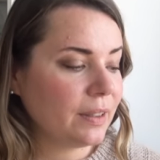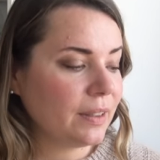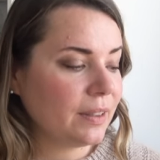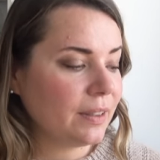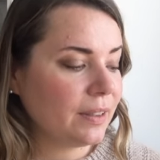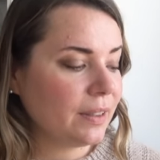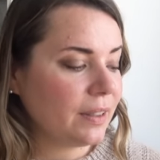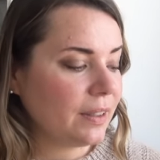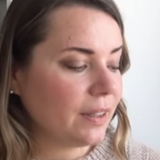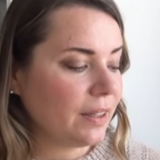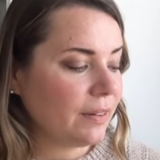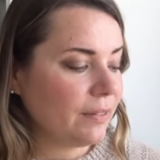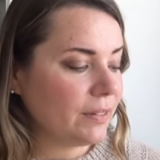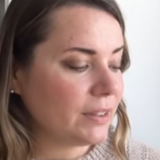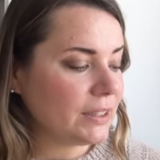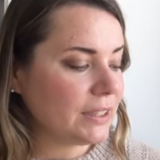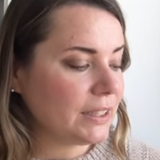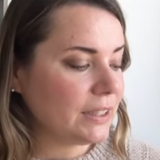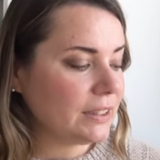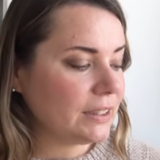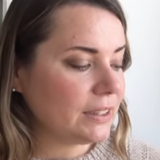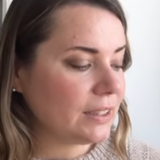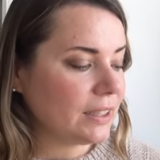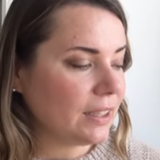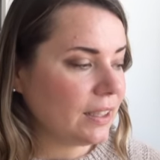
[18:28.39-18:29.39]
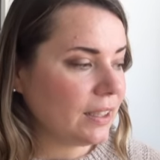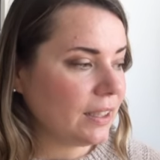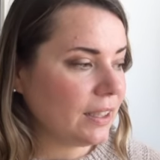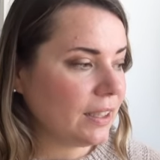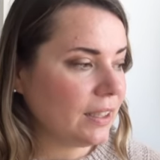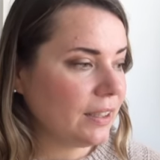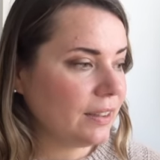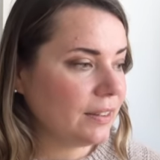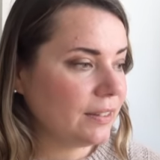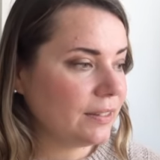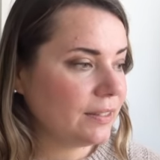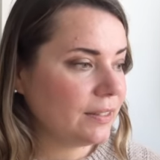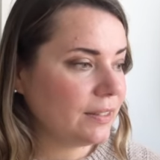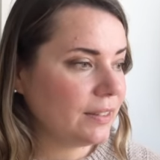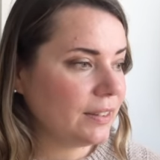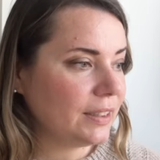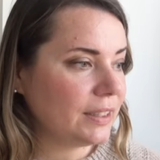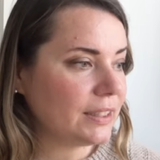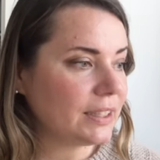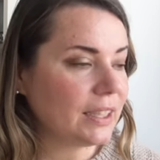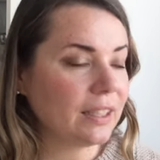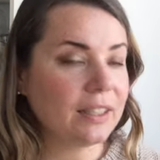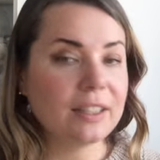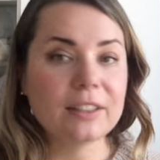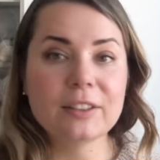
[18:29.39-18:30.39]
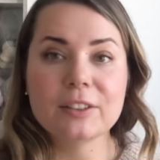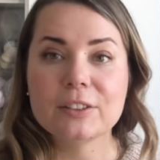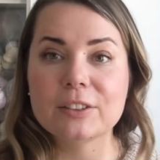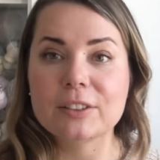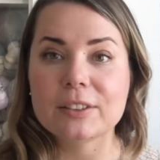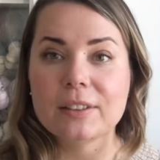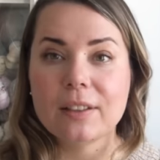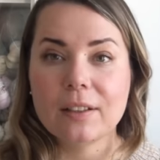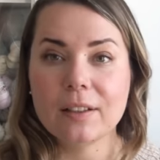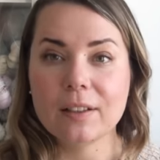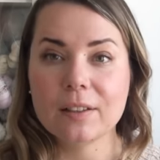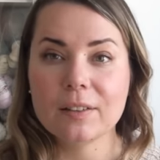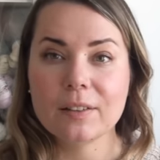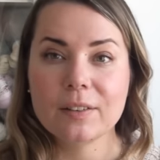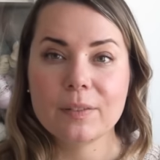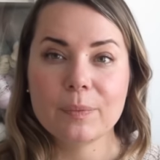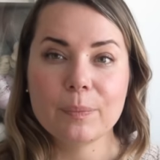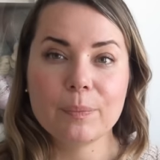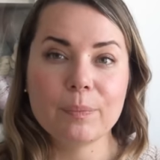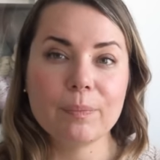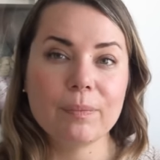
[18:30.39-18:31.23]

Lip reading: ever since I decided to start